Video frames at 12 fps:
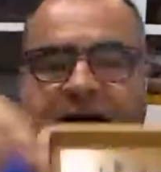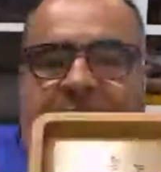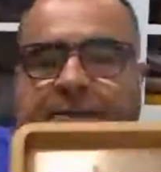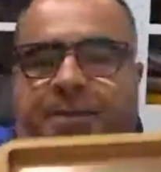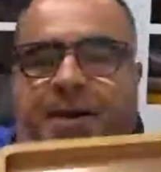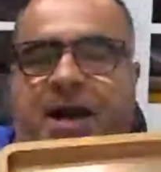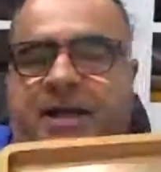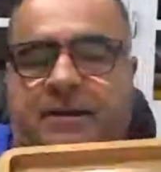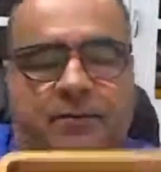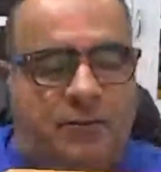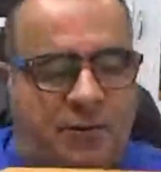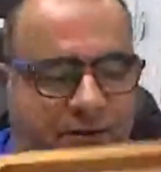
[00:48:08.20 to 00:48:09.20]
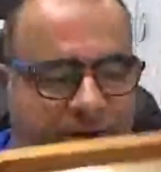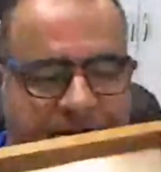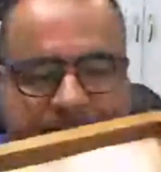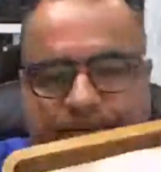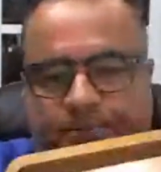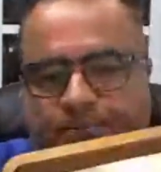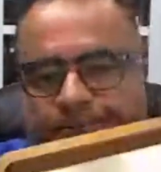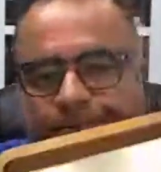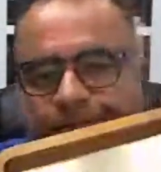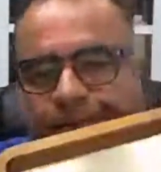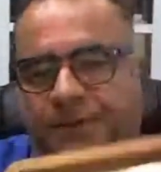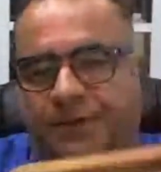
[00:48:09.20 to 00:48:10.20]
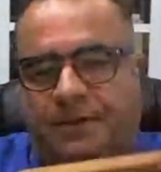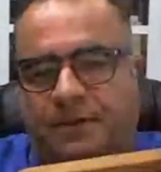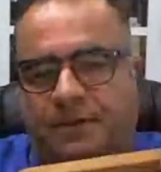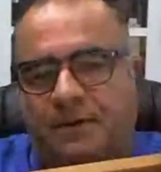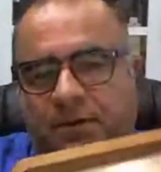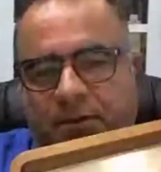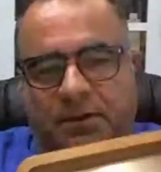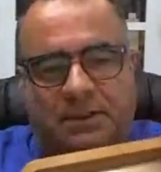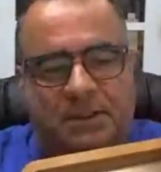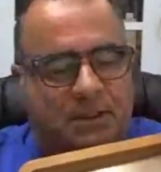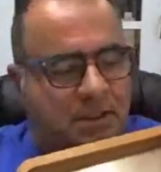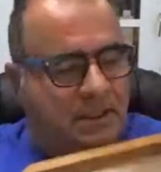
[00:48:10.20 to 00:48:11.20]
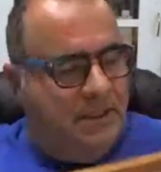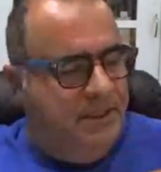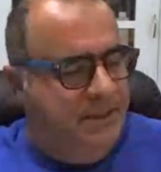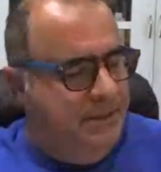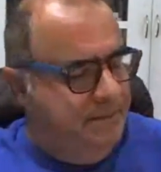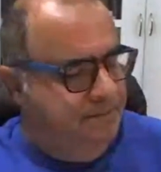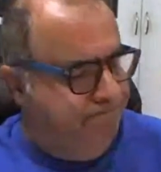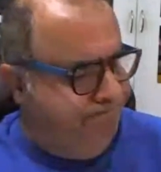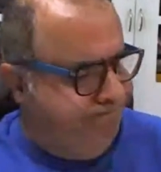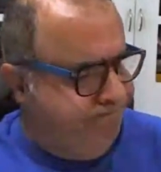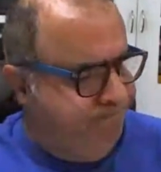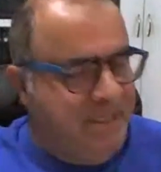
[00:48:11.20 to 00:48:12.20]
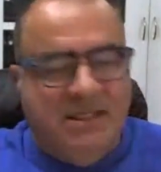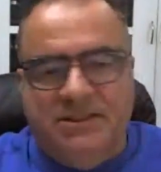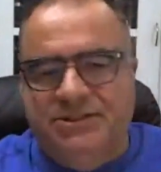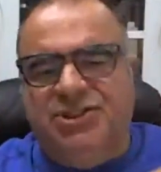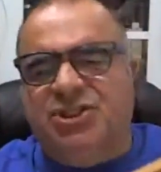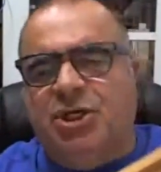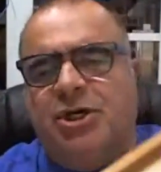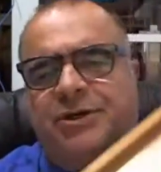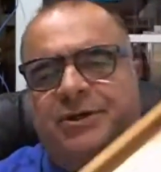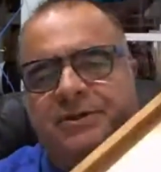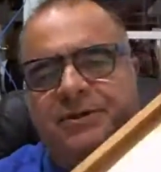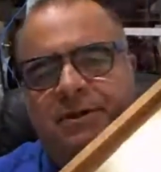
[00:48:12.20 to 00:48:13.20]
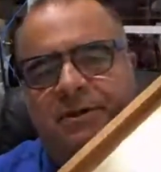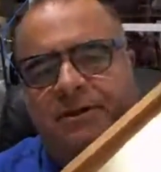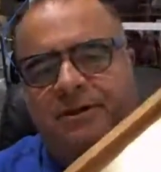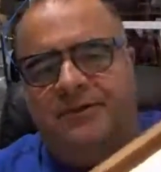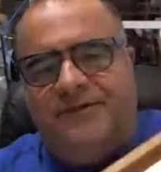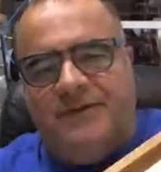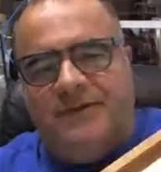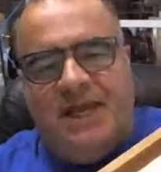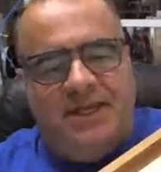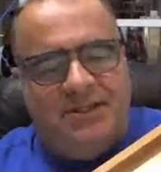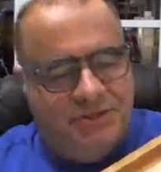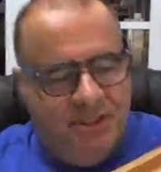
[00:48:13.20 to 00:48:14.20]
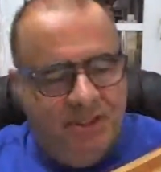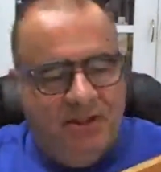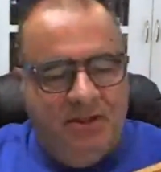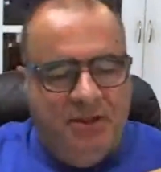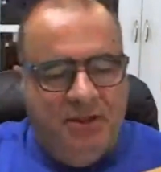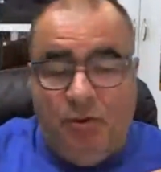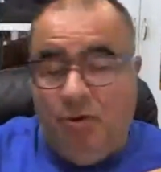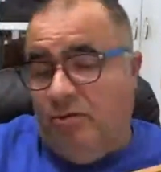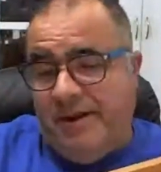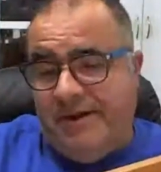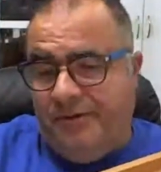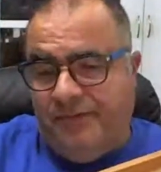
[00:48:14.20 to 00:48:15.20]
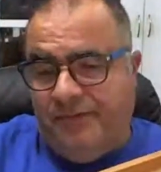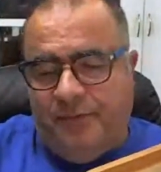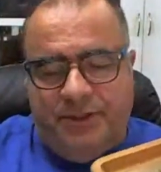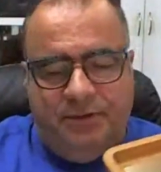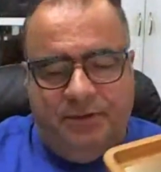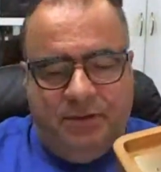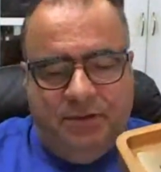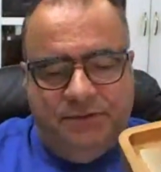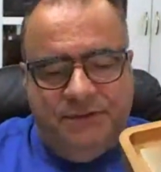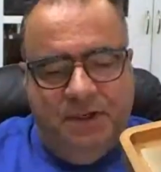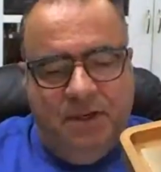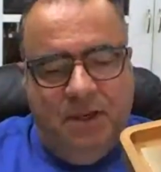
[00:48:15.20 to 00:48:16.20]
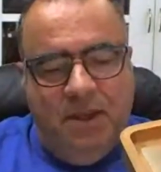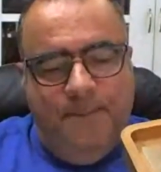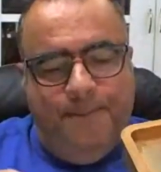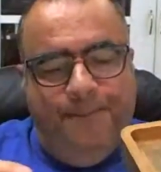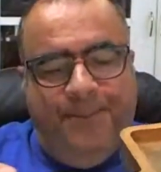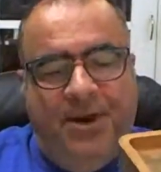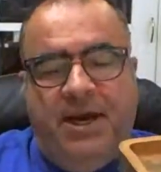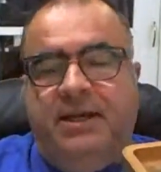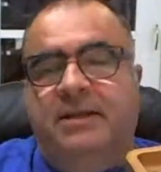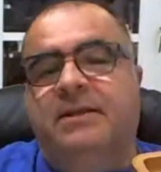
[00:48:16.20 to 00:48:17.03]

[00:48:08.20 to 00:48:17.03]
a pocket with a little dish cutter for the edge, or a round over bit you could use. But